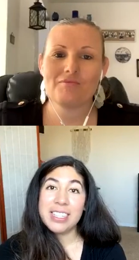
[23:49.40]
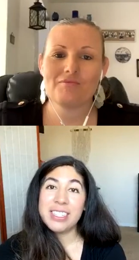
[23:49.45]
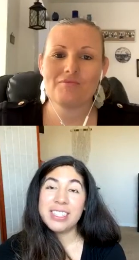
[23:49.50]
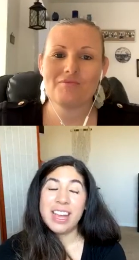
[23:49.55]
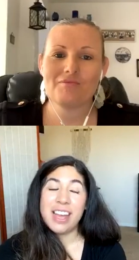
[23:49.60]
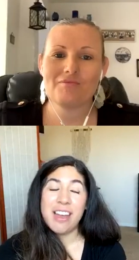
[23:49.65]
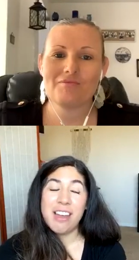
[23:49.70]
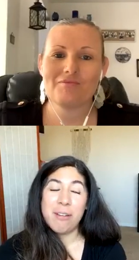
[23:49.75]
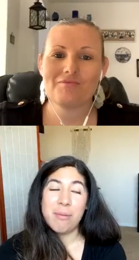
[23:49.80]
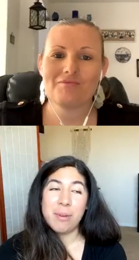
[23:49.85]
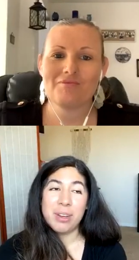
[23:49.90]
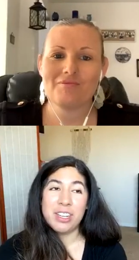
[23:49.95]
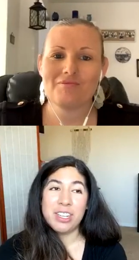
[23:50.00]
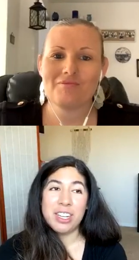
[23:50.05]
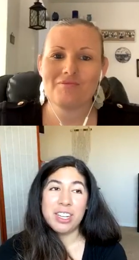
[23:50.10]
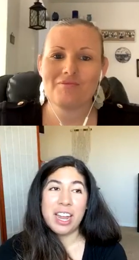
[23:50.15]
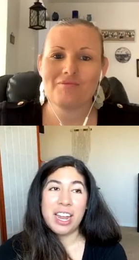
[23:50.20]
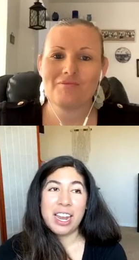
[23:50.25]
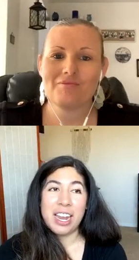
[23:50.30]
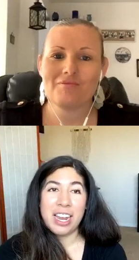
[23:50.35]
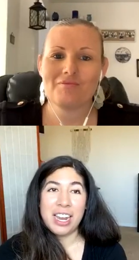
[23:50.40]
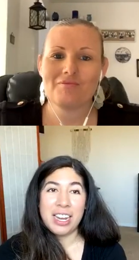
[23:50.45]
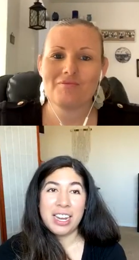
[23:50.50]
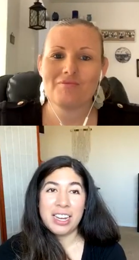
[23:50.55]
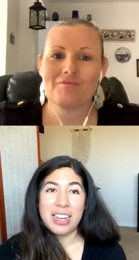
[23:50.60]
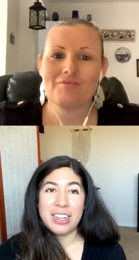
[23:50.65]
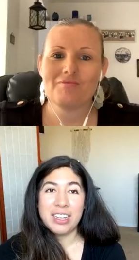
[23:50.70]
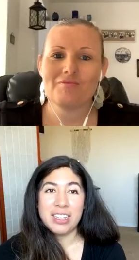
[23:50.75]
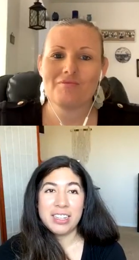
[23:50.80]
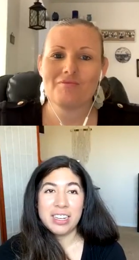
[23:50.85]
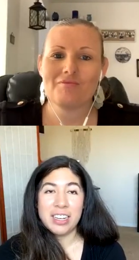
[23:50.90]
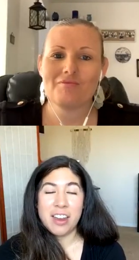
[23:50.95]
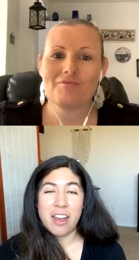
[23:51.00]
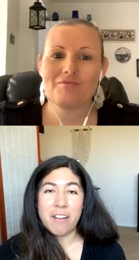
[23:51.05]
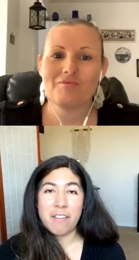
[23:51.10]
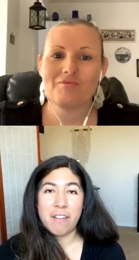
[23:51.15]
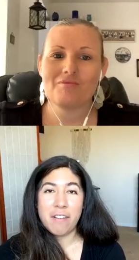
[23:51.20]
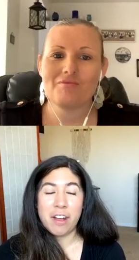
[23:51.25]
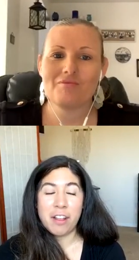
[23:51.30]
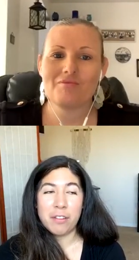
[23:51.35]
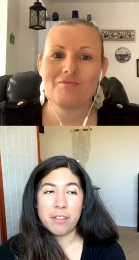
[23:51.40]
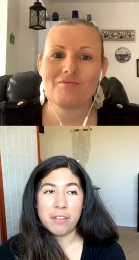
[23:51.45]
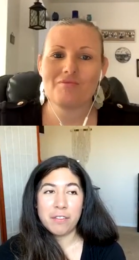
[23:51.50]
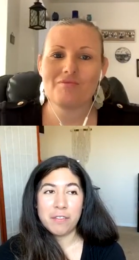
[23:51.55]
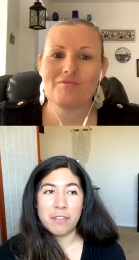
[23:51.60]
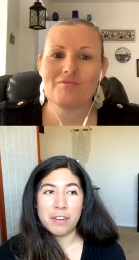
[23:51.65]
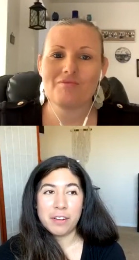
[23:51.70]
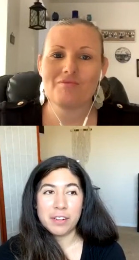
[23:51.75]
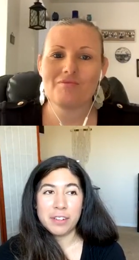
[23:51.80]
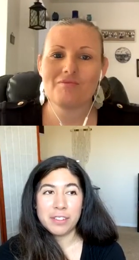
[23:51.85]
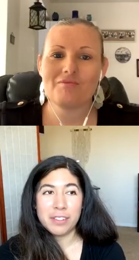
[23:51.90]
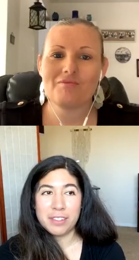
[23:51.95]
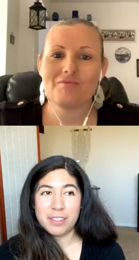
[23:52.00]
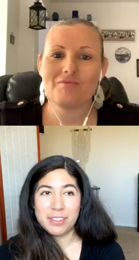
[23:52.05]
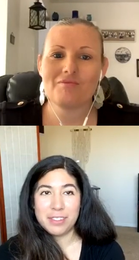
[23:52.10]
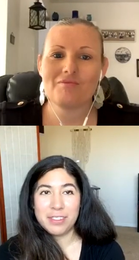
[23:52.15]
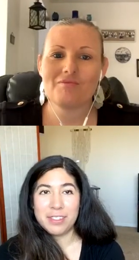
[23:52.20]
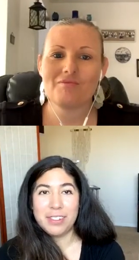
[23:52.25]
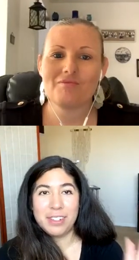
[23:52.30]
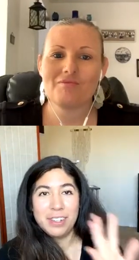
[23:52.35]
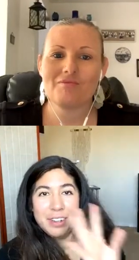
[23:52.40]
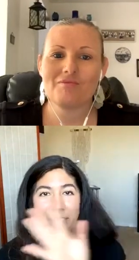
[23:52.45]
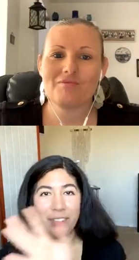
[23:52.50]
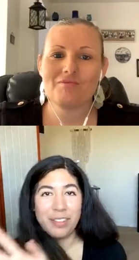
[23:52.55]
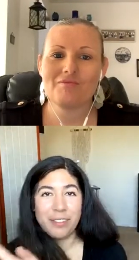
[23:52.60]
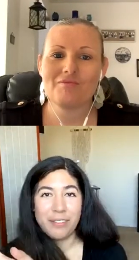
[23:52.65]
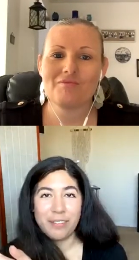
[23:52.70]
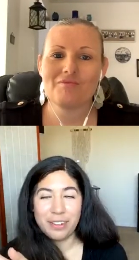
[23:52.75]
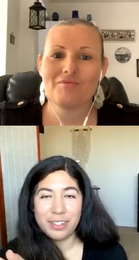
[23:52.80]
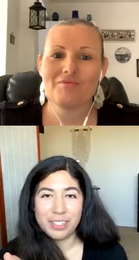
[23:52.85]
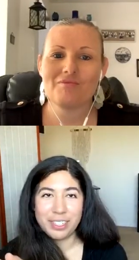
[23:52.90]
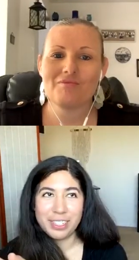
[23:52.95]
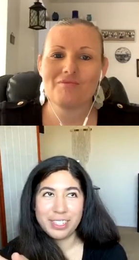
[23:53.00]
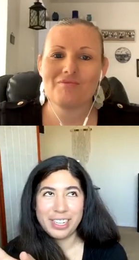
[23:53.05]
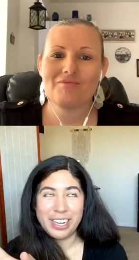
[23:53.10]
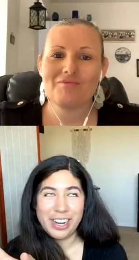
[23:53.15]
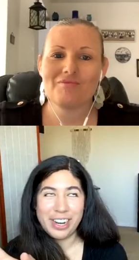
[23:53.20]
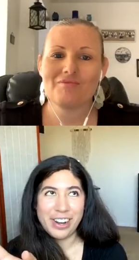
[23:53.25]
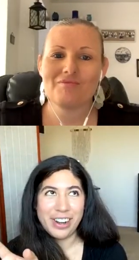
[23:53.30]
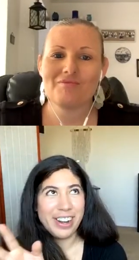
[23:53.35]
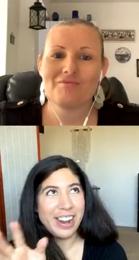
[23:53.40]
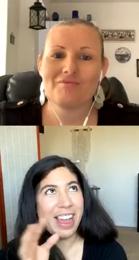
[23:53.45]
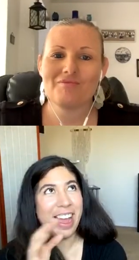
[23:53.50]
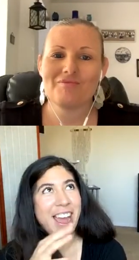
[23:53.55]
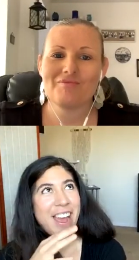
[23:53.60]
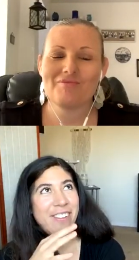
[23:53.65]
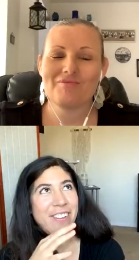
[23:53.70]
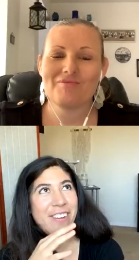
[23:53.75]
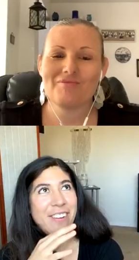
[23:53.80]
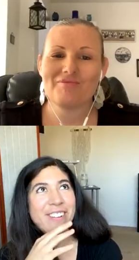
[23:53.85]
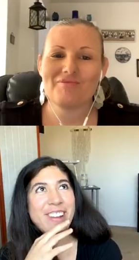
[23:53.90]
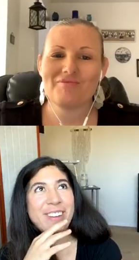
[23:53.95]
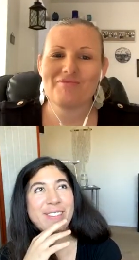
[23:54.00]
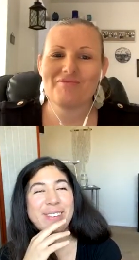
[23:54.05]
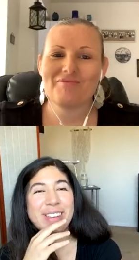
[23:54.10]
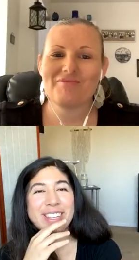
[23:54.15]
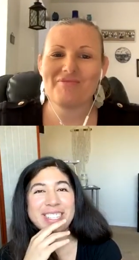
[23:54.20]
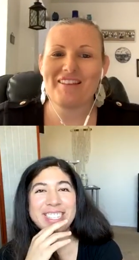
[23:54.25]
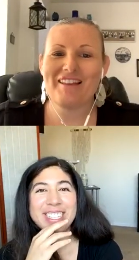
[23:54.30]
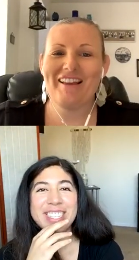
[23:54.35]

Speaker 1: uh, which I did not follow the first, you know, the first year and a half of my business